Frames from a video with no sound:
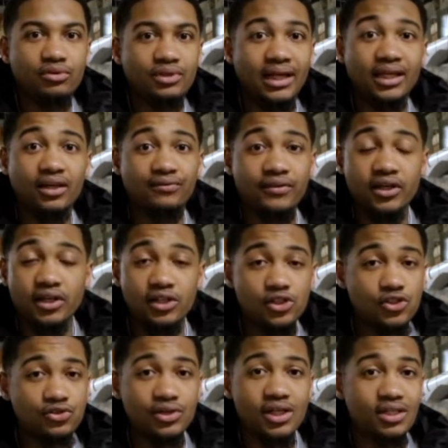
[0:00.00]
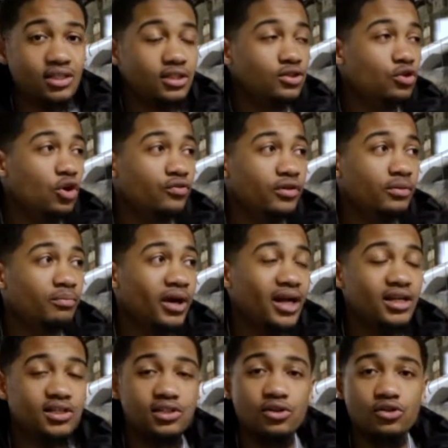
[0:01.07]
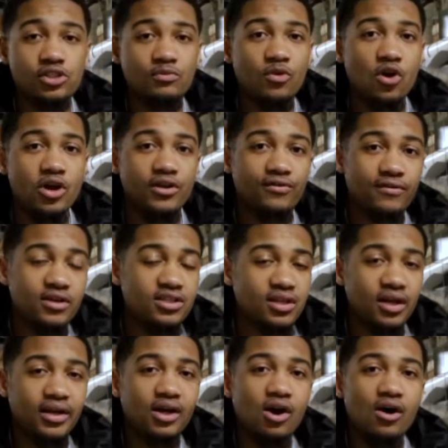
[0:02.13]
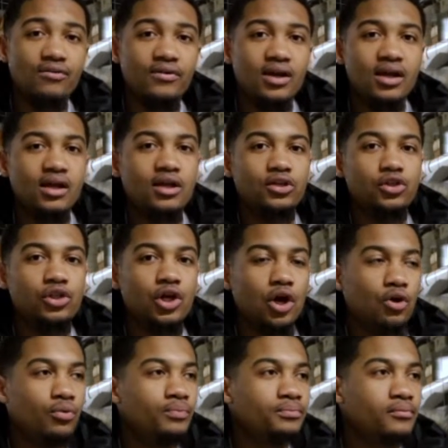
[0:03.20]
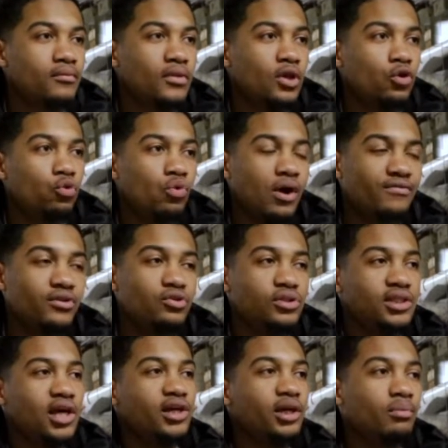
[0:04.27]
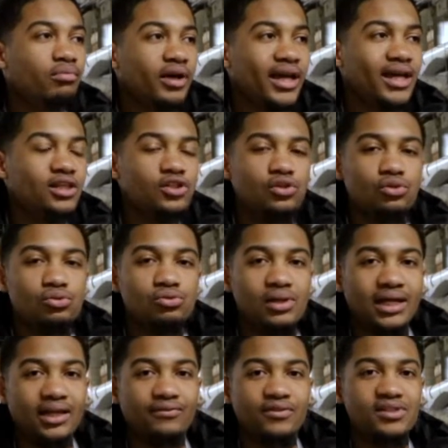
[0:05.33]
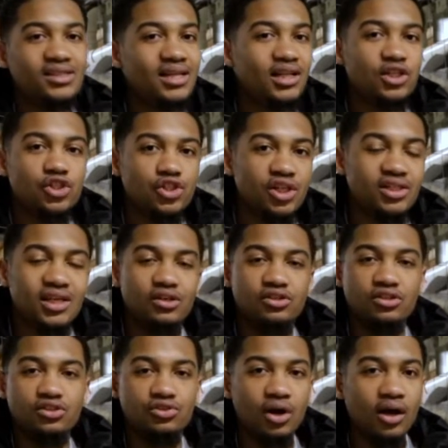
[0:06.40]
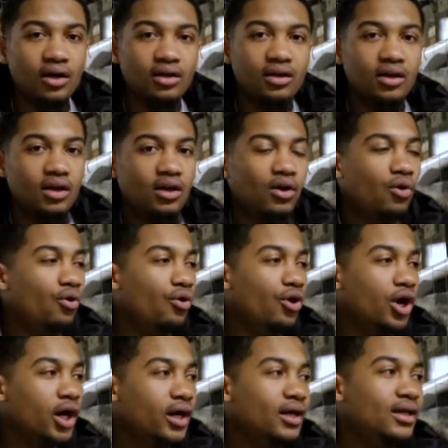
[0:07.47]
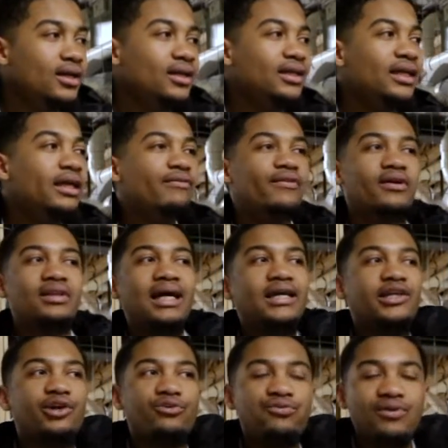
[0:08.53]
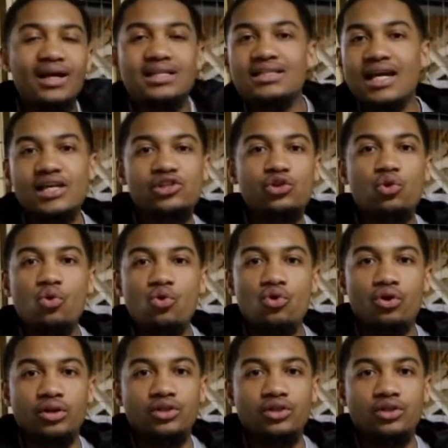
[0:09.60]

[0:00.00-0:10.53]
Like if you're in the streets, if your brand is still small, you're first starting off, whoever you sell your brand to, like if you're selling shirts out your trunk, or even like your friends at school,